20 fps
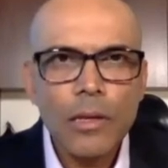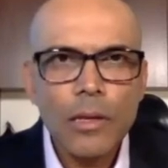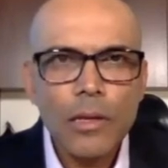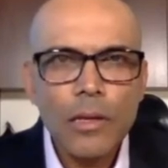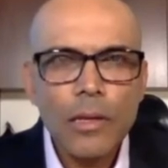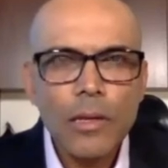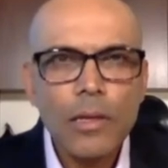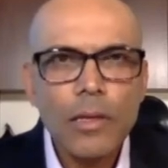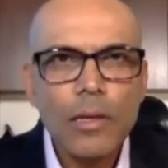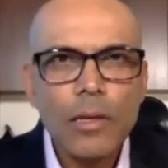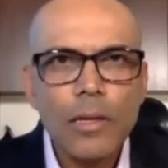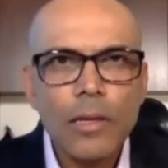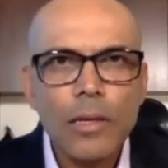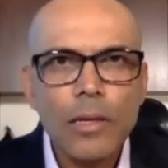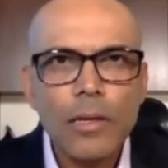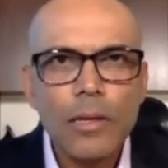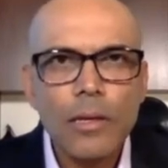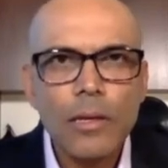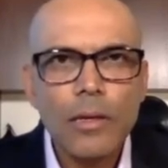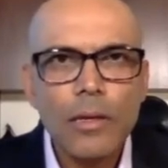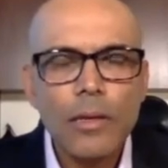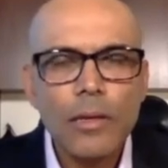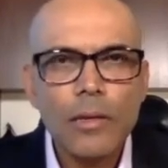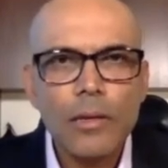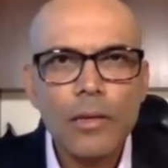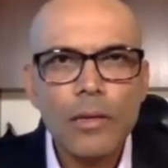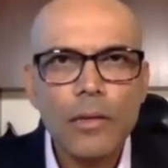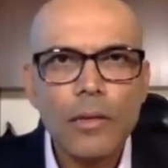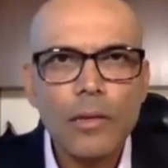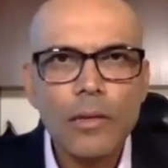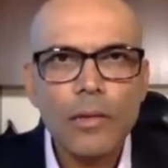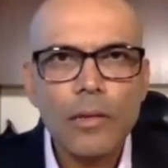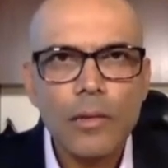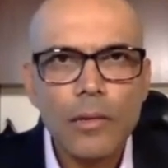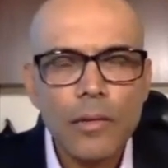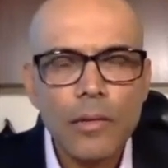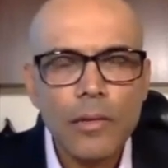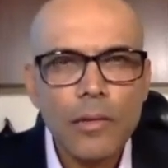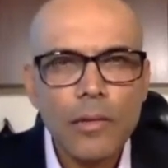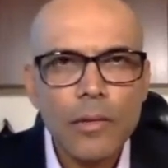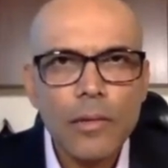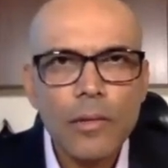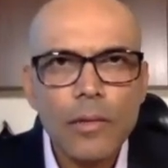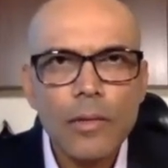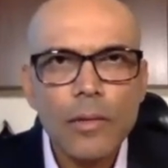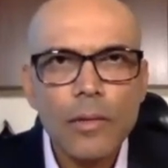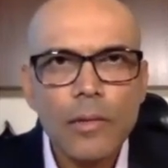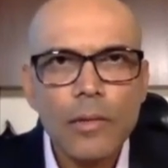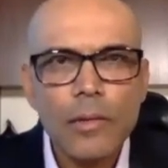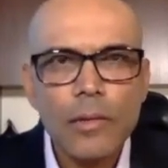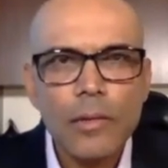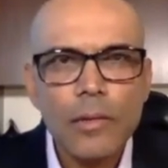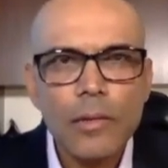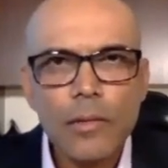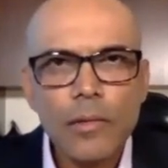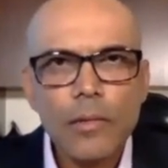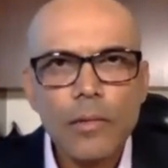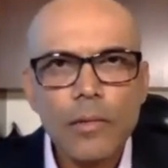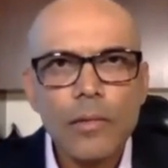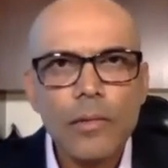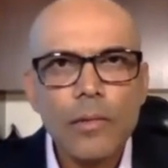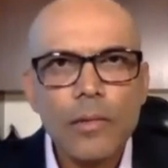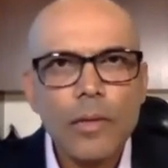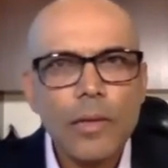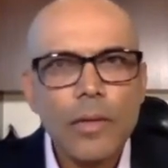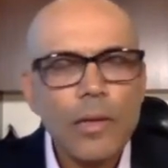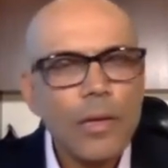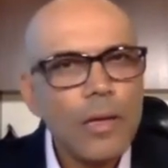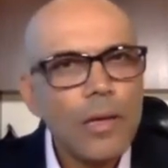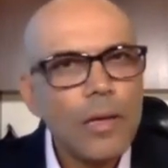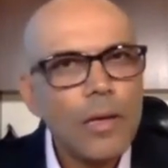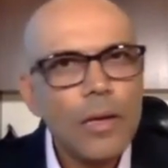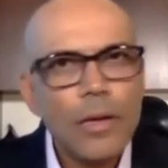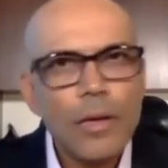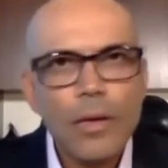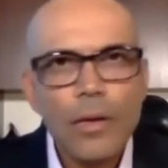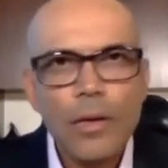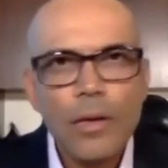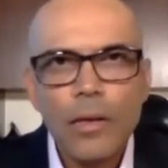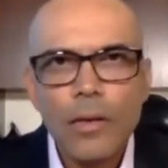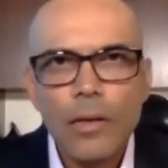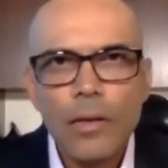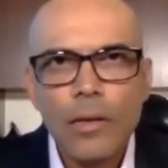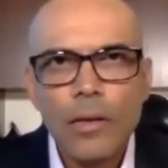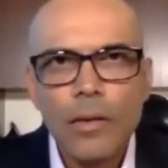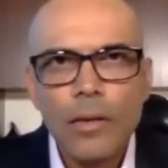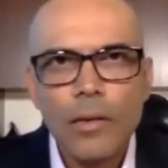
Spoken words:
The person shown says nothing.